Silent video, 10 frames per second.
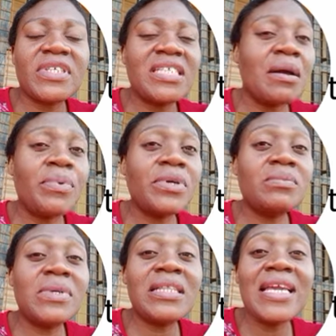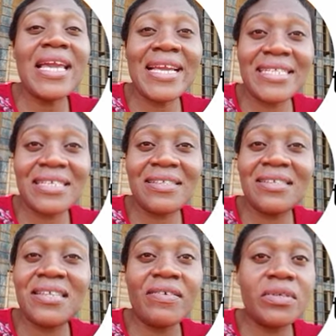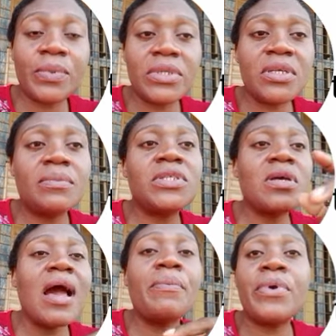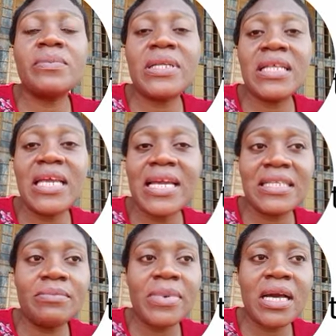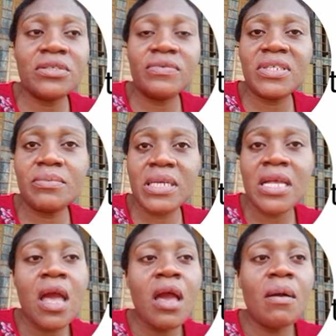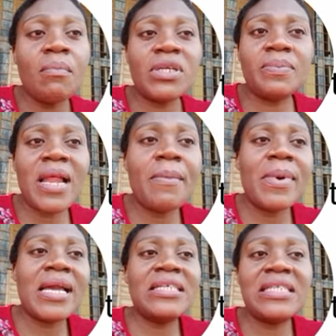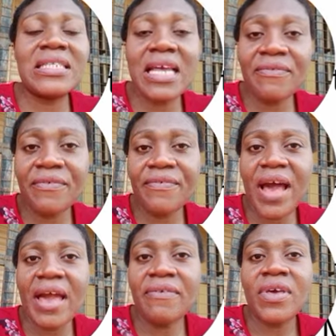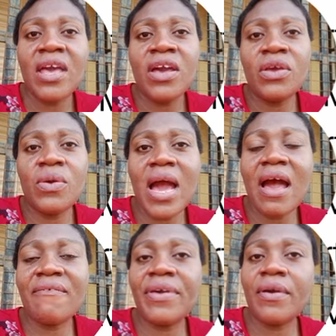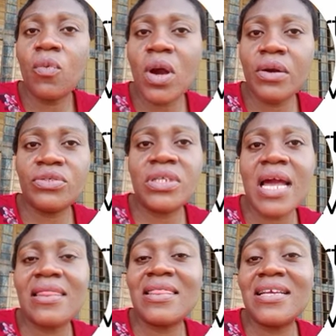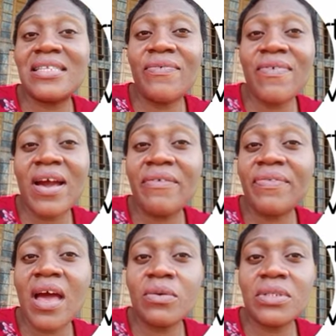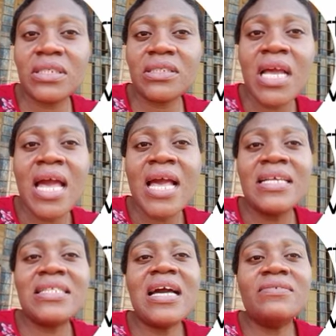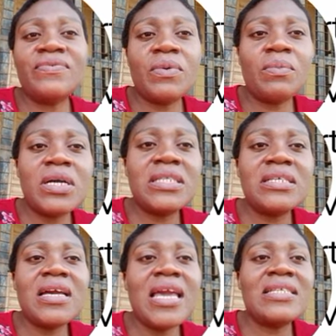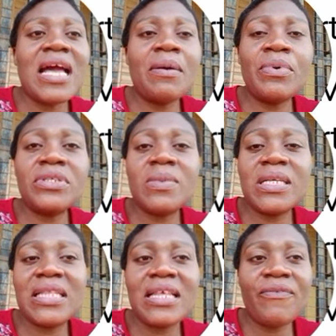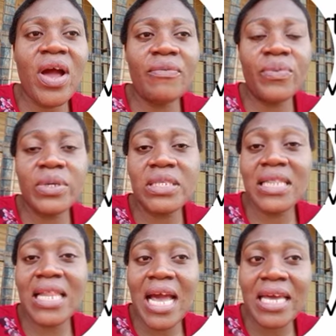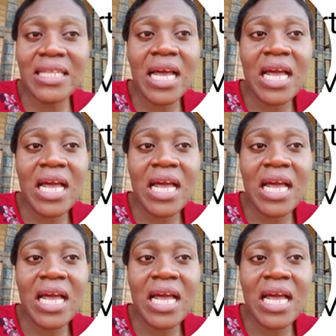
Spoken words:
approximately 18, is 70 point something, so approximately 18 bags of cement. Multiply by the 7.5, you are having 135,000. Sand for mortar is approximately 5.9,